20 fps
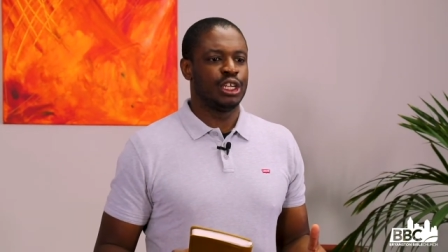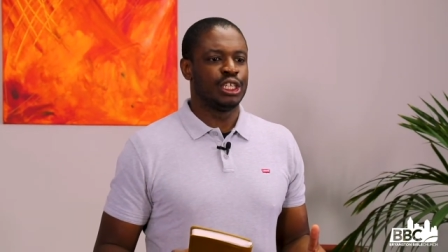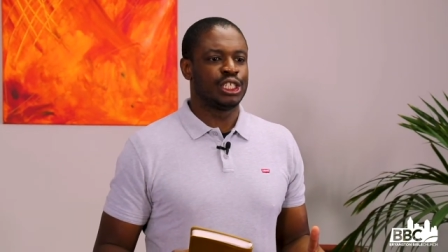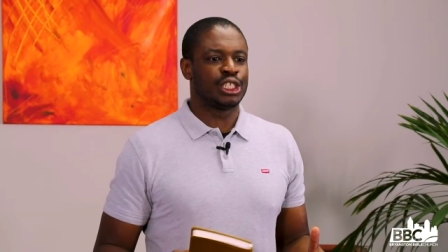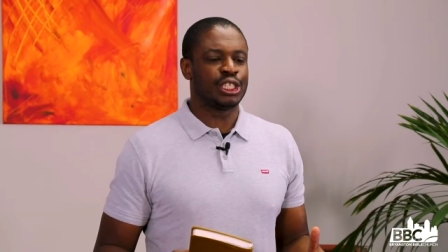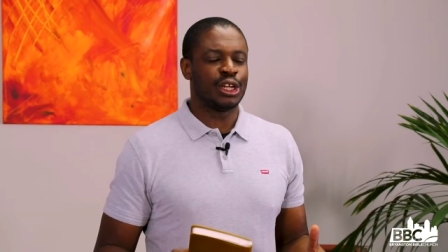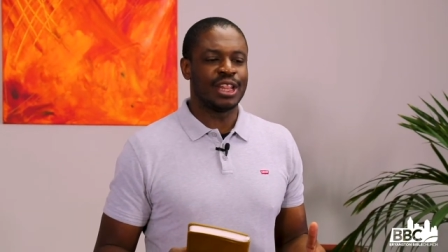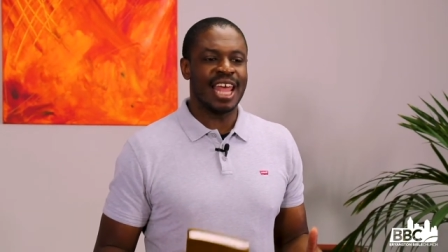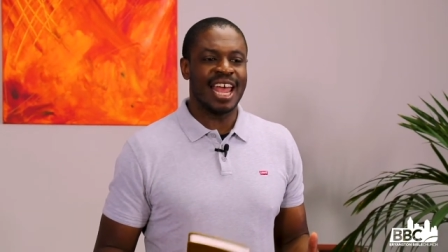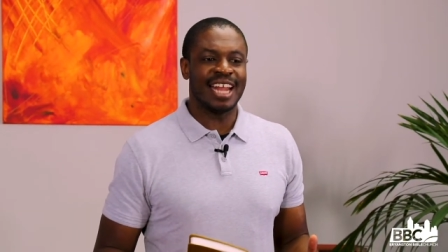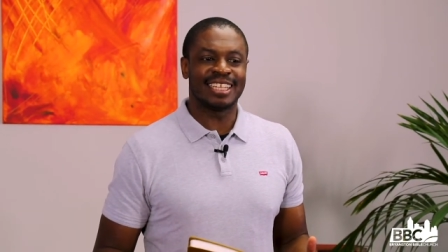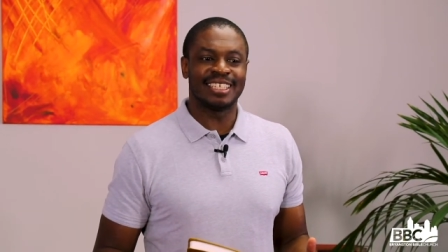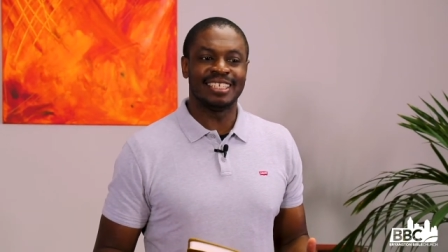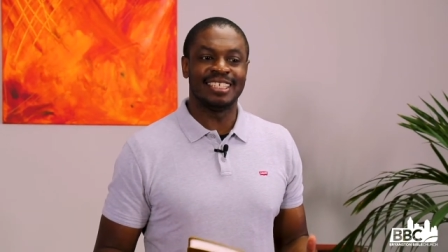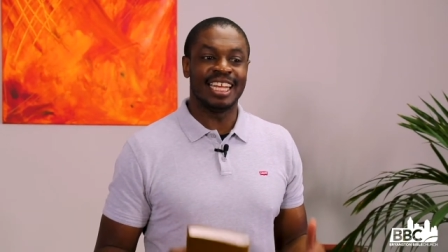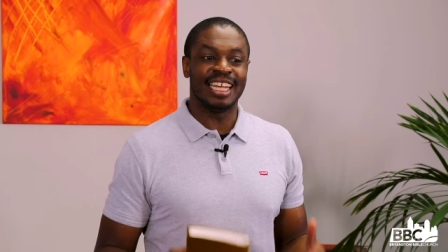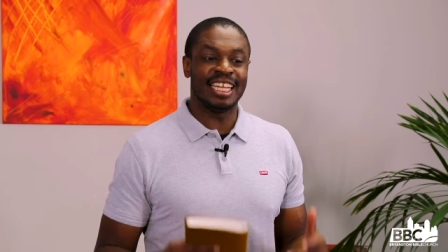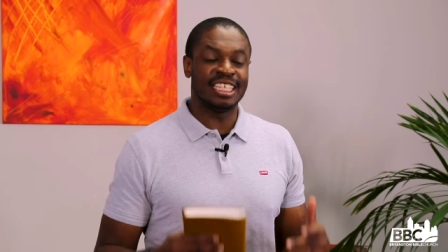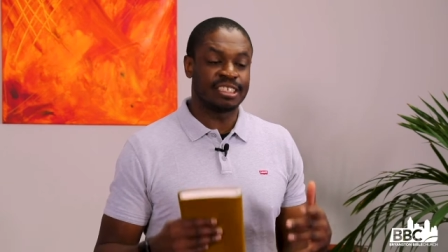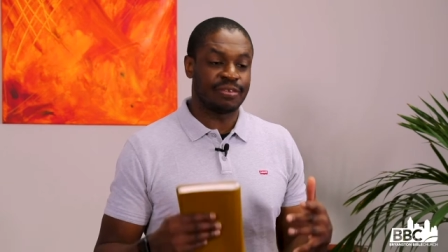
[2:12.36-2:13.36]
so that
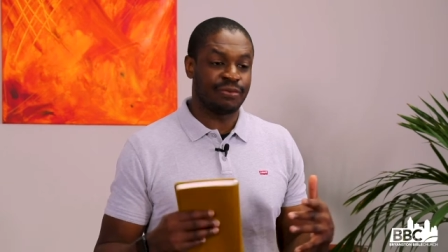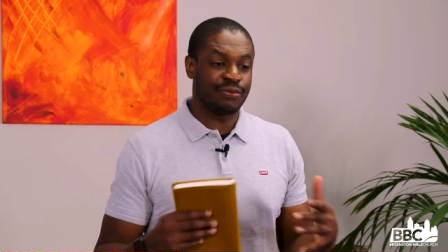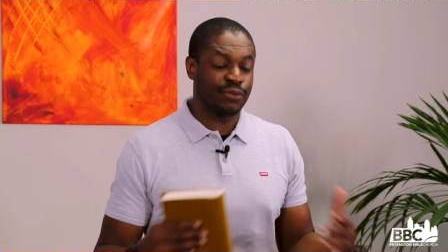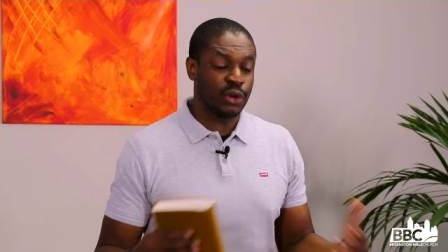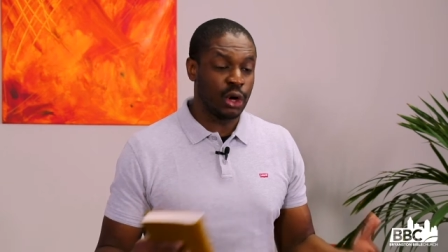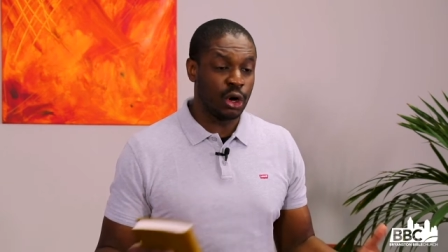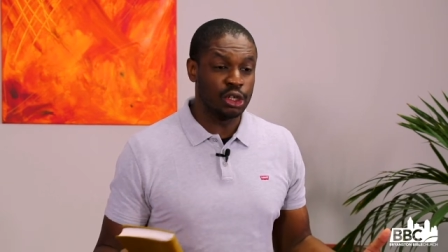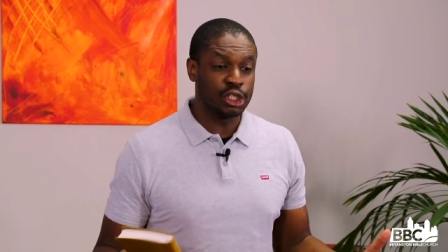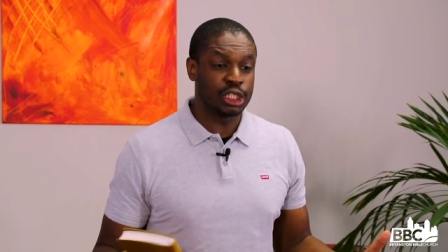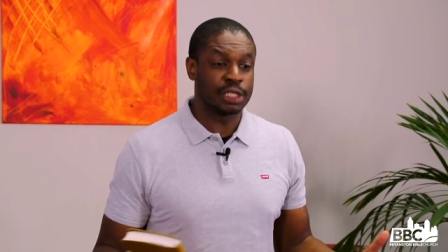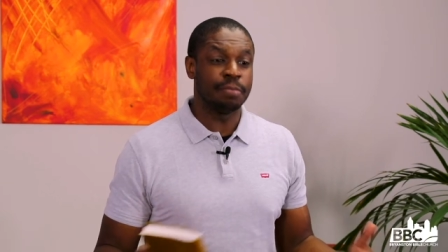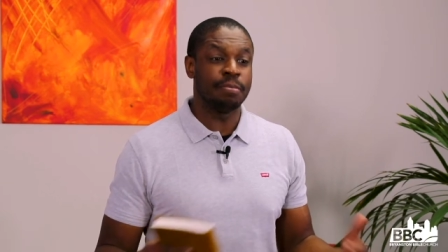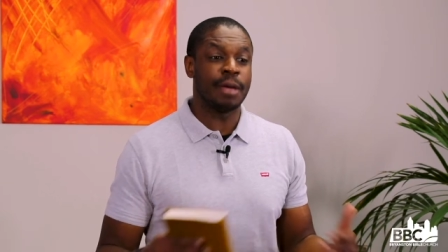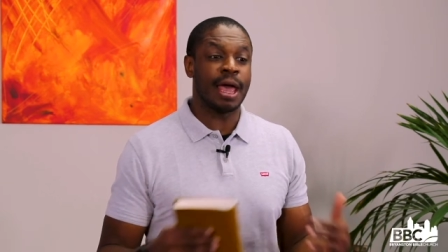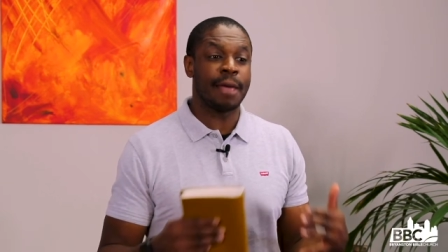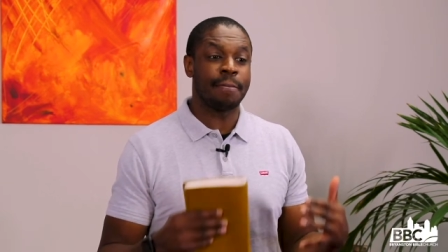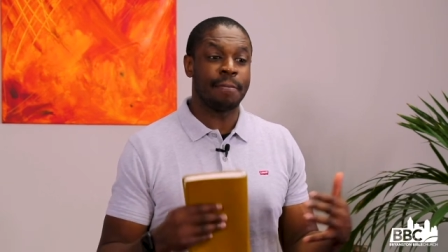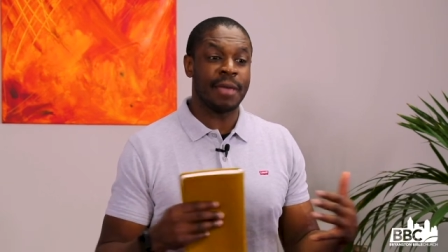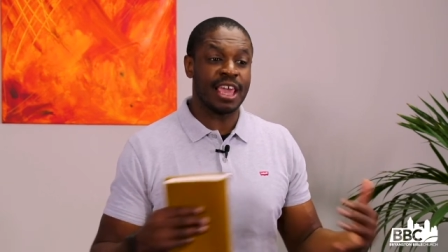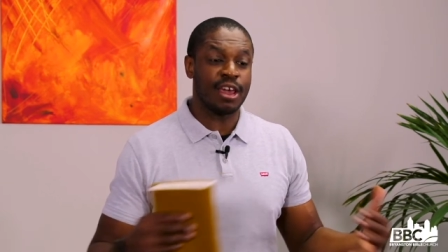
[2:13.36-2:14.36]
these foes
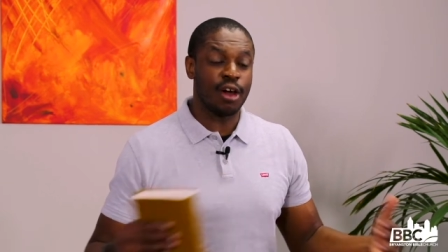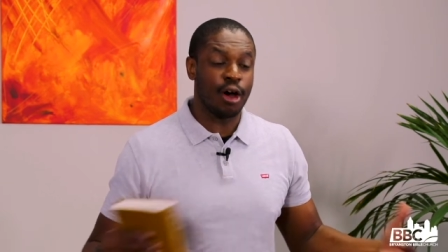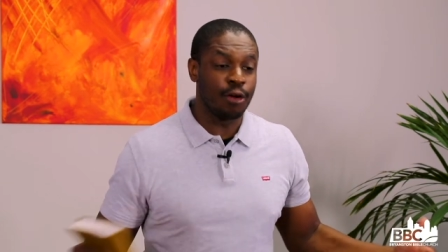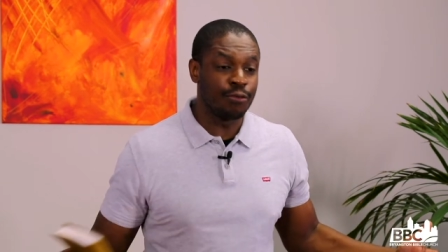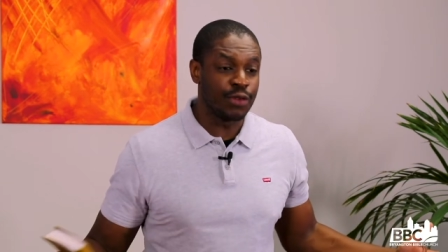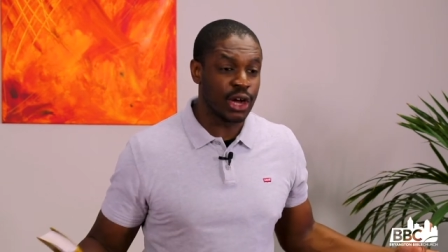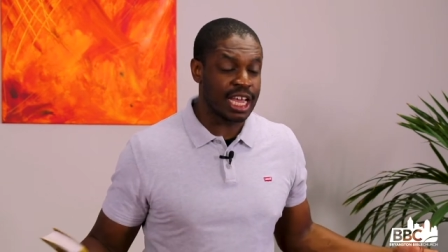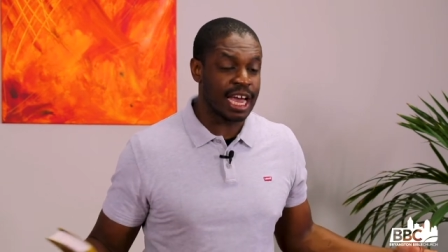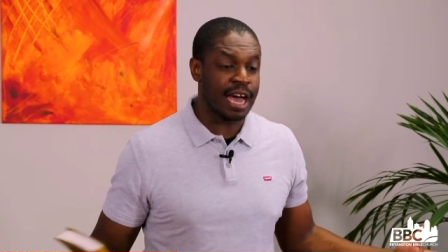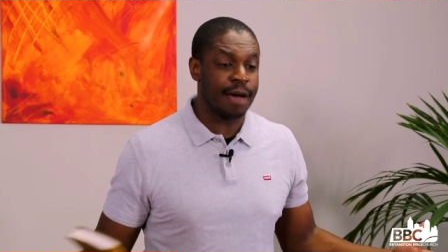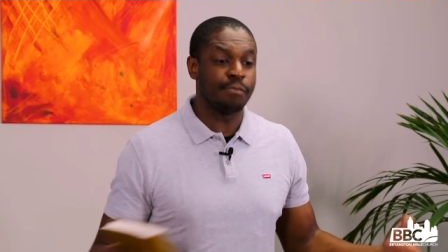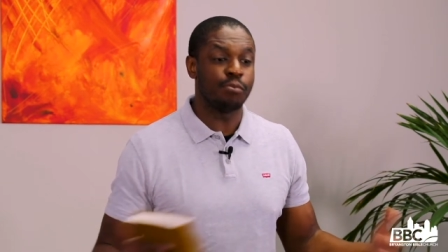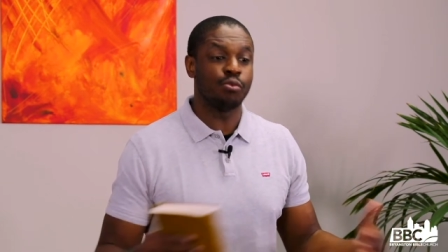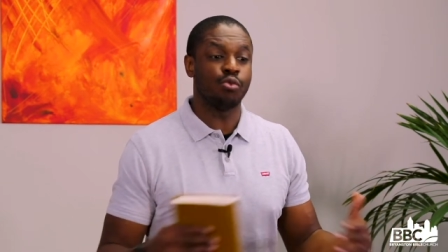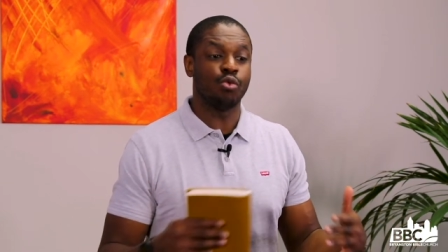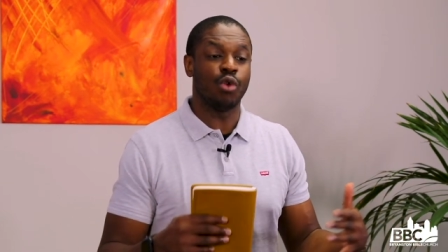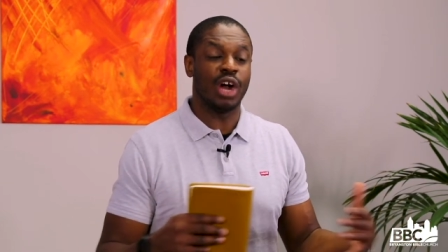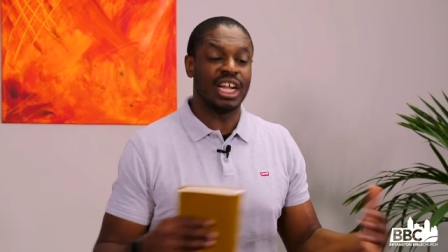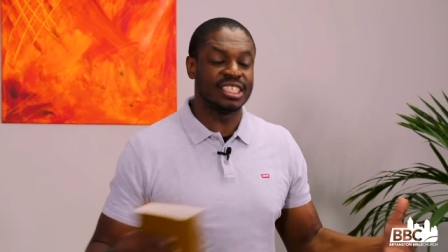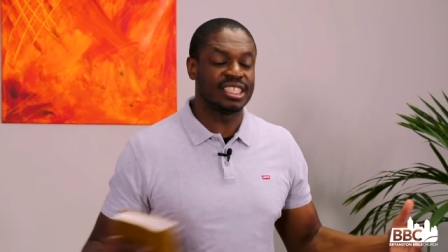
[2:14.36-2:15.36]
may be
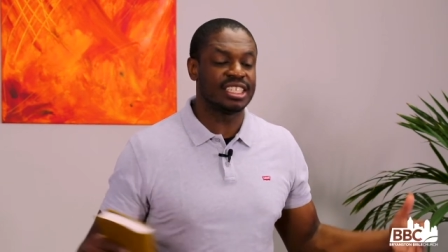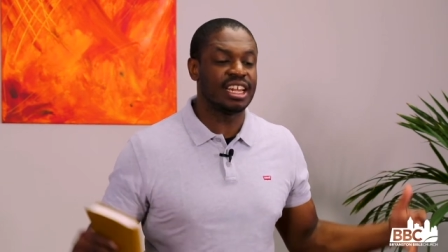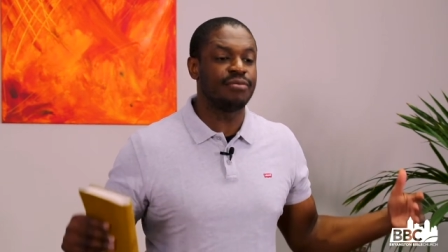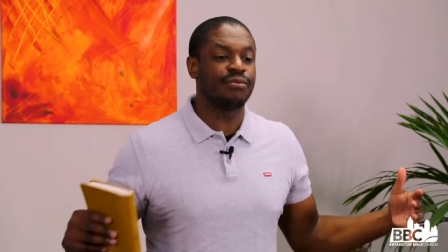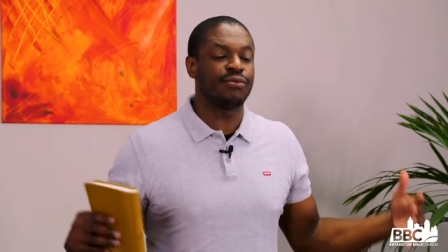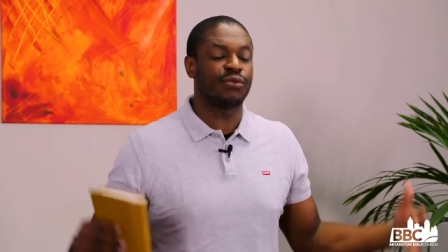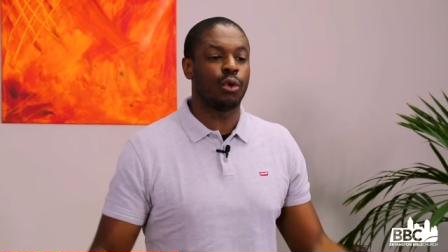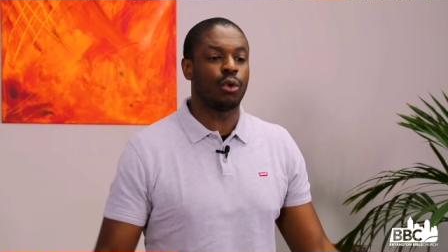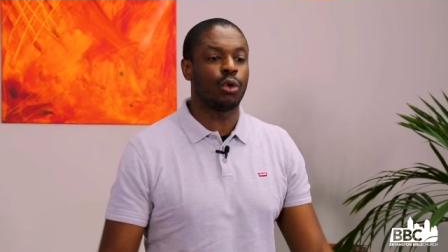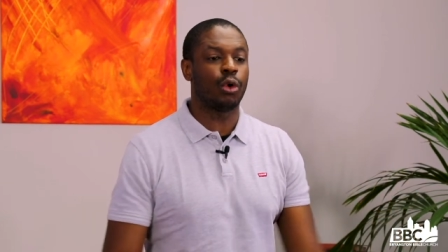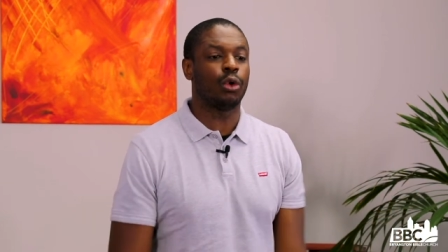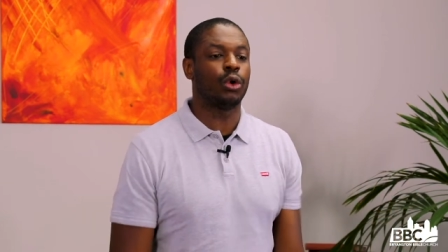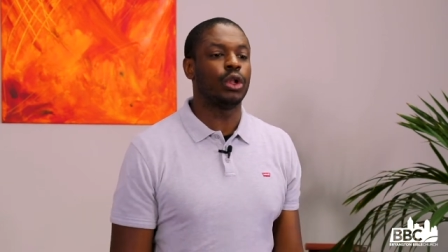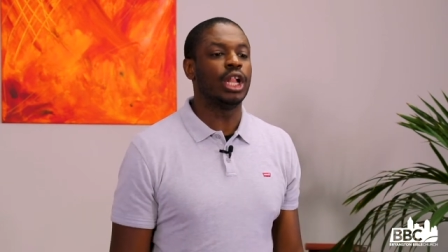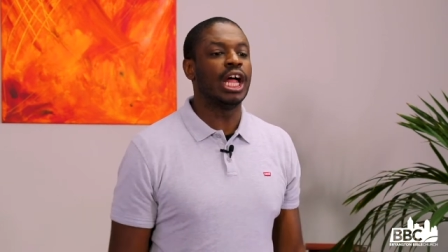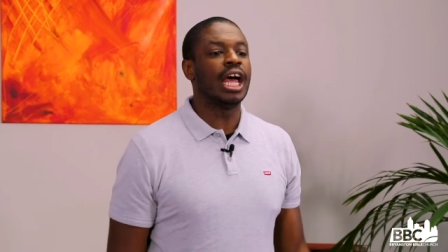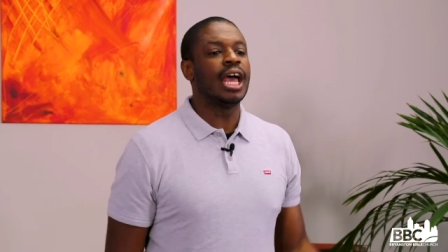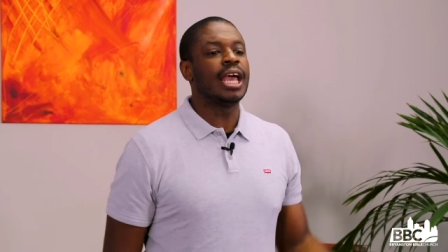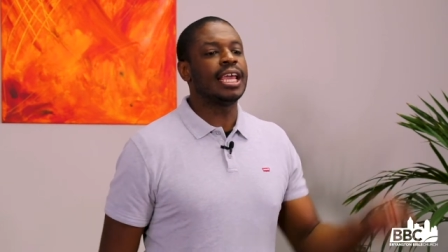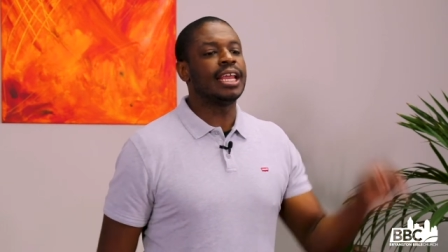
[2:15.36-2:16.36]
overcome once and for all